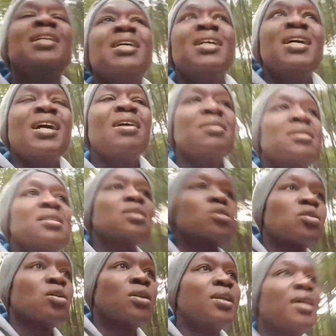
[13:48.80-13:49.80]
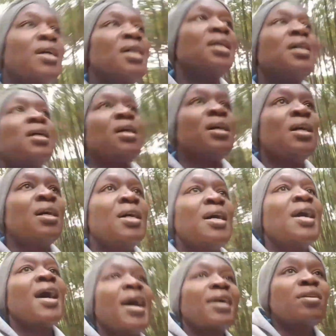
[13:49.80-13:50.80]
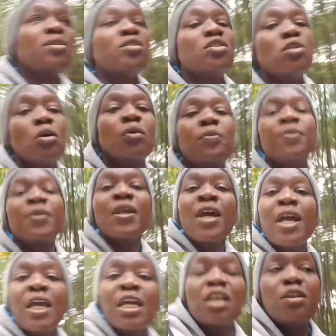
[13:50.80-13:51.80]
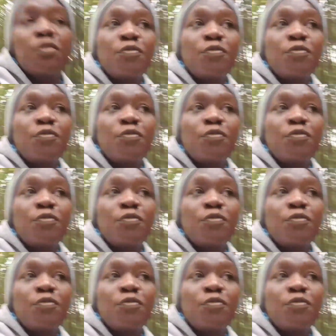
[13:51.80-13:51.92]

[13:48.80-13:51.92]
is it called? I don't know. If